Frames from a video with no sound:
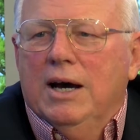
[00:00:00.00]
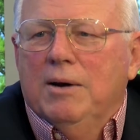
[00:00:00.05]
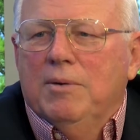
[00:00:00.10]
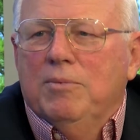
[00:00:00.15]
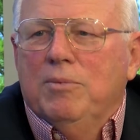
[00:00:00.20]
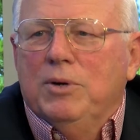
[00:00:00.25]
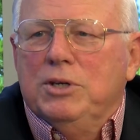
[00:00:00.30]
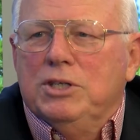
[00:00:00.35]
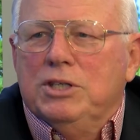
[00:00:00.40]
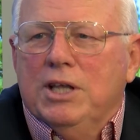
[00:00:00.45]

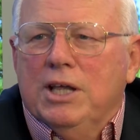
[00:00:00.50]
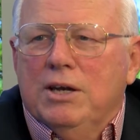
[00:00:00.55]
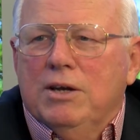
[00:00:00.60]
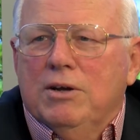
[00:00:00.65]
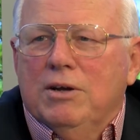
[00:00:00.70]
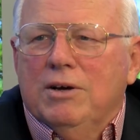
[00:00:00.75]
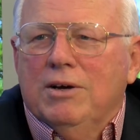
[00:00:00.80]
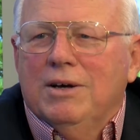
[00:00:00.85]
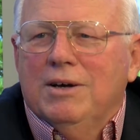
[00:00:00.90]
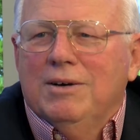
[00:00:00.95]
which then
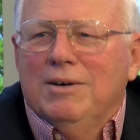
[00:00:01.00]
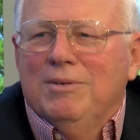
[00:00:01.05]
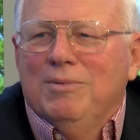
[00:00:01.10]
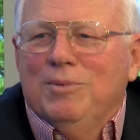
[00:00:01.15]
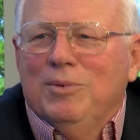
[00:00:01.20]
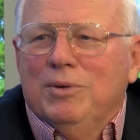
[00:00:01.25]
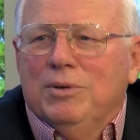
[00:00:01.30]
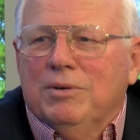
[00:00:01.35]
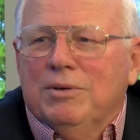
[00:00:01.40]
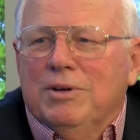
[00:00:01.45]

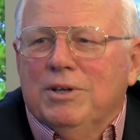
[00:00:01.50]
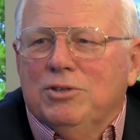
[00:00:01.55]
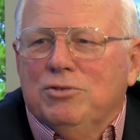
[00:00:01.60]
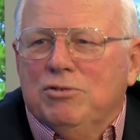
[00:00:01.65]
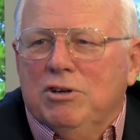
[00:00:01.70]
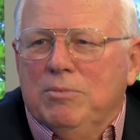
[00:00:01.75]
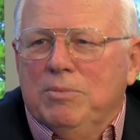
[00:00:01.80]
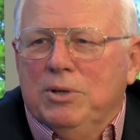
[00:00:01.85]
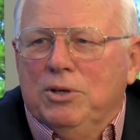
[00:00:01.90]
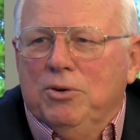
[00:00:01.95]
will
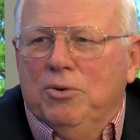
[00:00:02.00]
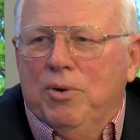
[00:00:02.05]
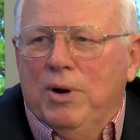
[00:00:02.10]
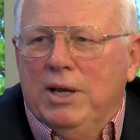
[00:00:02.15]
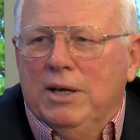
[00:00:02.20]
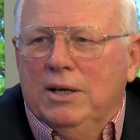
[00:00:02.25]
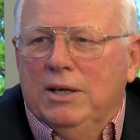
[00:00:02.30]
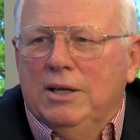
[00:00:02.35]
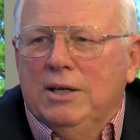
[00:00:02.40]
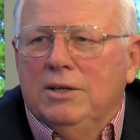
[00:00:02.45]
contribute
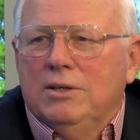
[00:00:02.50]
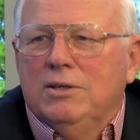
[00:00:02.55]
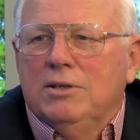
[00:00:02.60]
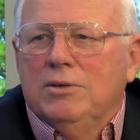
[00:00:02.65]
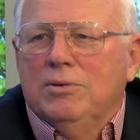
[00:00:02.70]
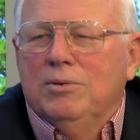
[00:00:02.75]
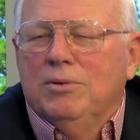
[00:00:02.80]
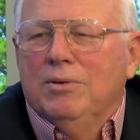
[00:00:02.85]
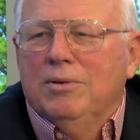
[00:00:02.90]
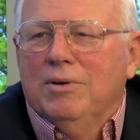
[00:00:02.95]
greatly
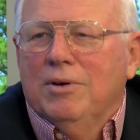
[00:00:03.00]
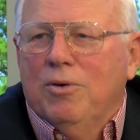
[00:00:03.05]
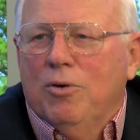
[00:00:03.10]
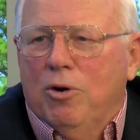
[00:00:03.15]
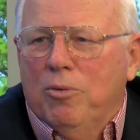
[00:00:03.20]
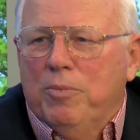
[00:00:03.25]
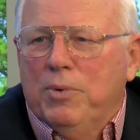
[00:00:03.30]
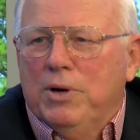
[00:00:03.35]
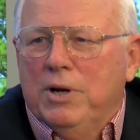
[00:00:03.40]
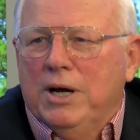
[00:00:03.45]
to
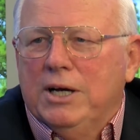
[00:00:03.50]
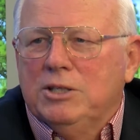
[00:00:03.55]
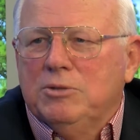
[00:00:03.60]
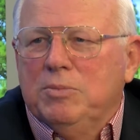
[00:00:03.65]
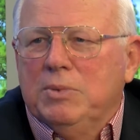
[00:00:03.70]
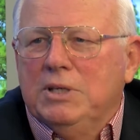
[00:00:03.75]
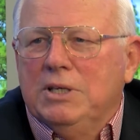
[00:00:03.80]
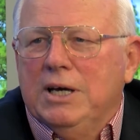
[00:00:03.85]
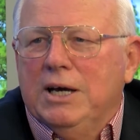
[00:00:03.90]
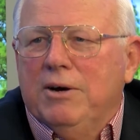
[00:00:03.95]
corporate
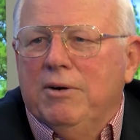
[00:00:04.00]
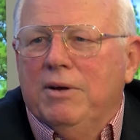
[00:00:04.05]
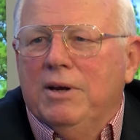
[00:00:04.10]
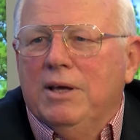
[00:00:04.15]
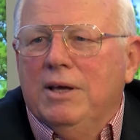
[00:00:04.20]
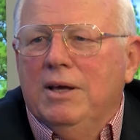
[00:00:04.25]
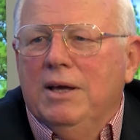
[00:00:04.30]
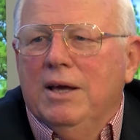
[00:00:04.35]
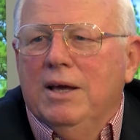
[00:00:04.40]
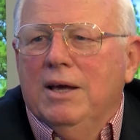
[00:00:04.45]

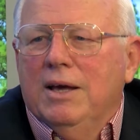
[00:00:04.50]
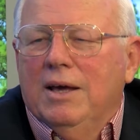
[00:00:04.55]
hospitality